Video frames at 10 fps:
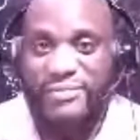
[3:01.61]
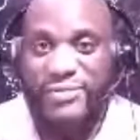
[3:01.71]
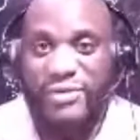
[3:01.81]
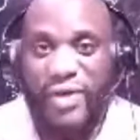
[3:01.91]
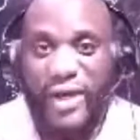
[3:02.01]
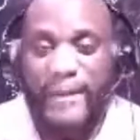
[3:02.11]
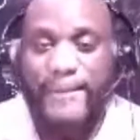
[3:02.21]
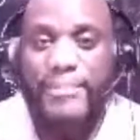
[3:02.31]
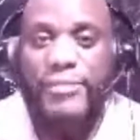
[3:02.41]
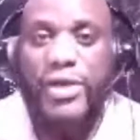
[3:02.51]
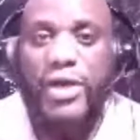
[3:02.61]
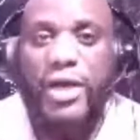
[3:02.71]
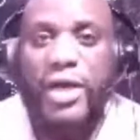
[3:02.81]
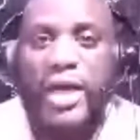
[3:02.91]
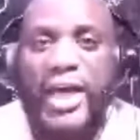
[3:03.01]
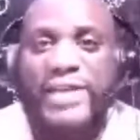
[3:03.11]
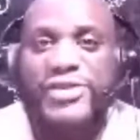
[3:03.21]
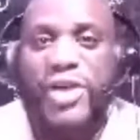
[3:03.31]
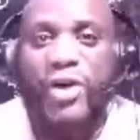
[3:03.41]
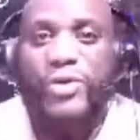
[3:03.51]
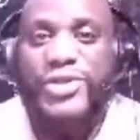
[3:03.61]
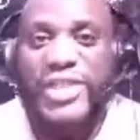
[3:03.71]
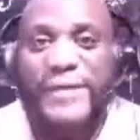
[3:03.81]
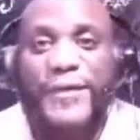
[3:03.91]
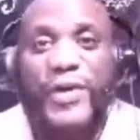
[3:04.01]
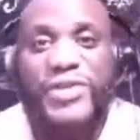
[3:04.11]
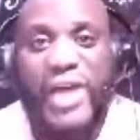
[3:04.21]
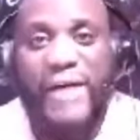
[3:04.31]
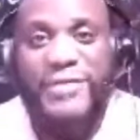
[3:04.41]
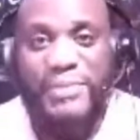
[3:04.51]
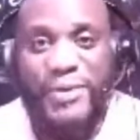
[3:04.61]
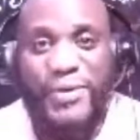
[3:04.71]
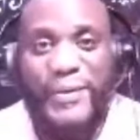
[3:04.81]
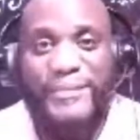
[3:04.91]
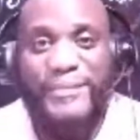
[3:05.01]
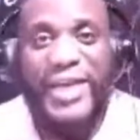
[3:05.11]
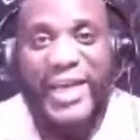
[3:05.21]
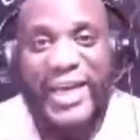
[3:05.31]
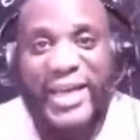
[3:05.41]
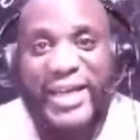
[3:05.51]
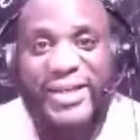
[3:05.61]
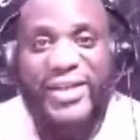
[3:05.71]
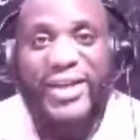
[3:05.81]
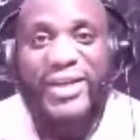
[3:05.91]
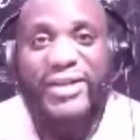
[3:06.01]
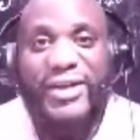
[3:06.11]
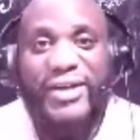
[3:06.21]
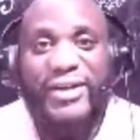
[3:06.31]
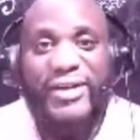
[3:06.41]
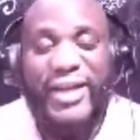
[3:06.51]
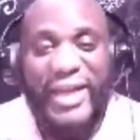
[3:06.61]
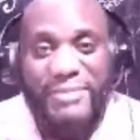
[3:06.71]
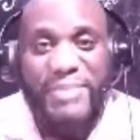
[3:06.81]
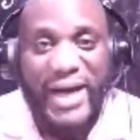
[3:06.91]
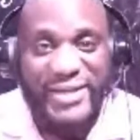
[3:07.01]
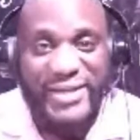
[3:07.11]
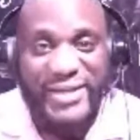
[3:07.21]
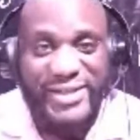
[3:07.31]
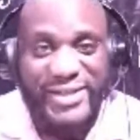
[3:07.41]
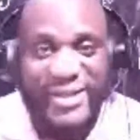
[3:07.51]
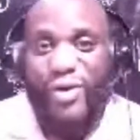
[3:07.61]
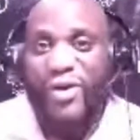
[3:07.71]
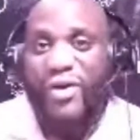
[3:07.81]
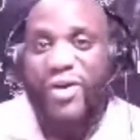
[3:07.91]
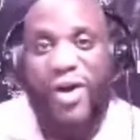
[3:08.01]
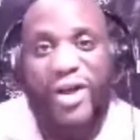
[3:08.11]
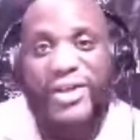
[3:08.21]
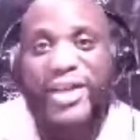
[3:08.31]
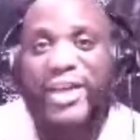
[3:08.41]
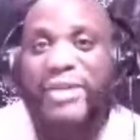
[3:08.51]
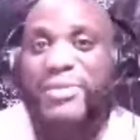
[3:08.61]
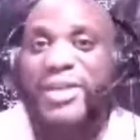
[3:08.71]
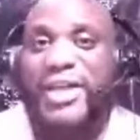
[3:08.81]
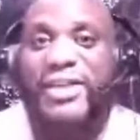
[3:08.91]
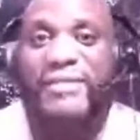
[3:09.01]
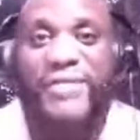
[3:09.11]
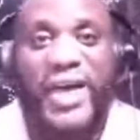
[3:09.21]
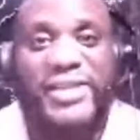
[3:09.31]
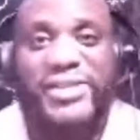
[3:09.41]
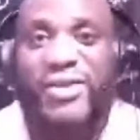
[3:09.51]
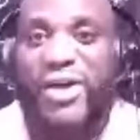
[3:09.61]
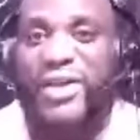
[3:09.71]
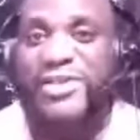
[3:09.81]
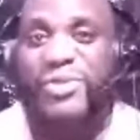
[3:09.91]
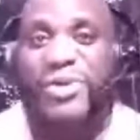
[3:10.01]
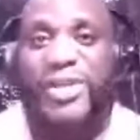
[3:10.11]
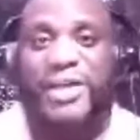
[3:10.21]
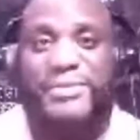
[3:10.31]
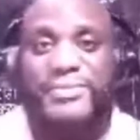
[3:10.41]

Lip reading: right? And so she feels comfortable in inboxing him or calling him and getting advice and all that sort of thing.